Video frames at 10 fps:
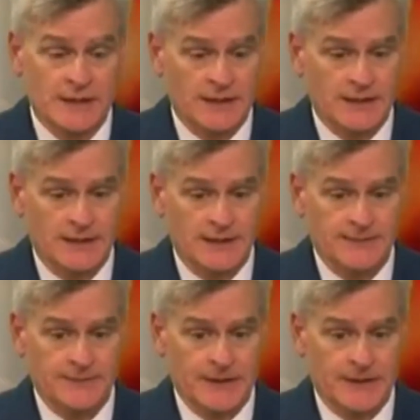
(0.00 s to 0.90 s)

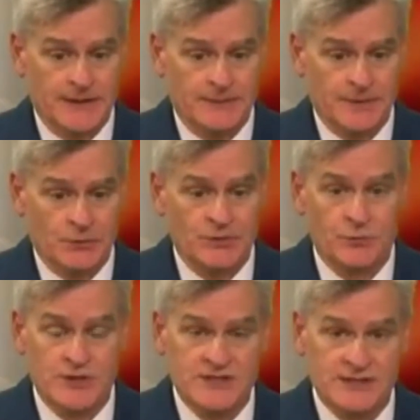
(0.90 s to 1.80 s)
We've
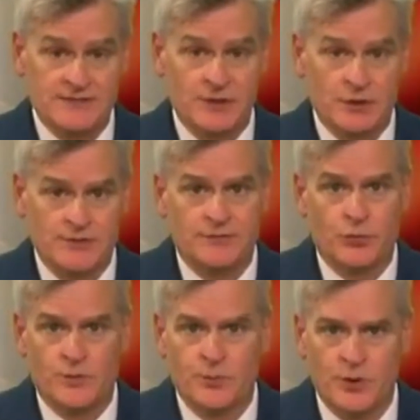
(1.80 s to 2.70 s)
recently voted
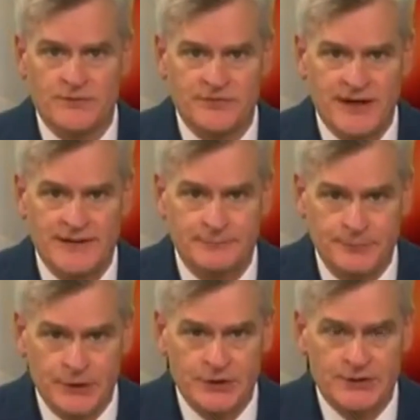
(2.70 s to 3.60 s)
$4.5
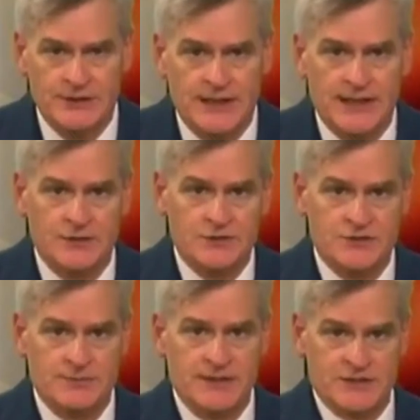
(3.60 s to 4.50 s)
billion
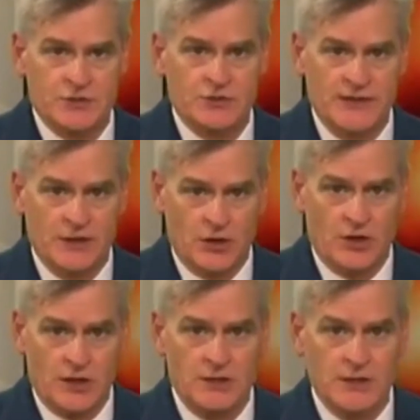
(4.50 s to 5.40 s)
to make sure they
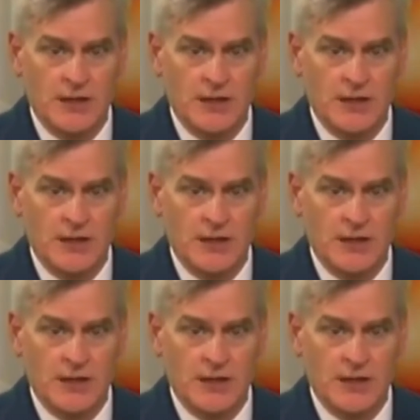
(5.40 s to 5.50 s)
are.